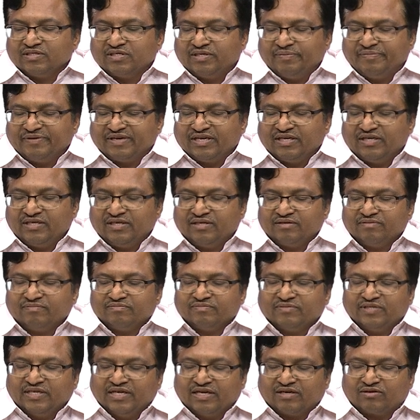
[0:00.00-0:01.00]
Typically
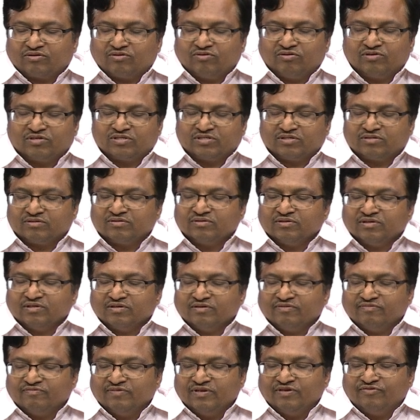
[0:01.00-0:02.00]
the electrodes
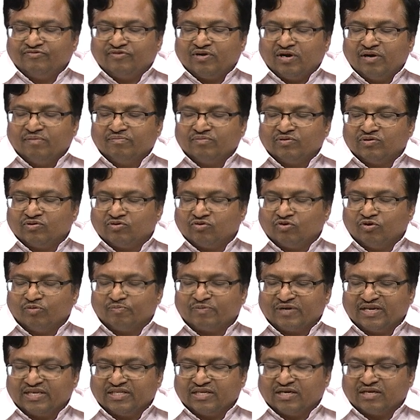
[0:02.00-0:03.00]
will form
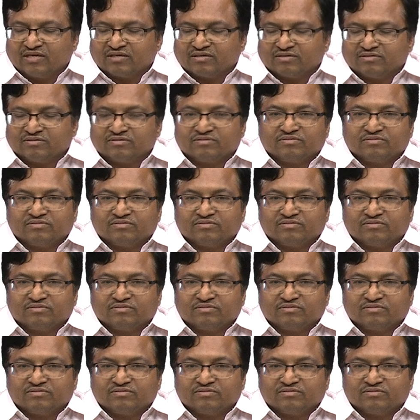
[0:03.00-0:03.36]
coplanar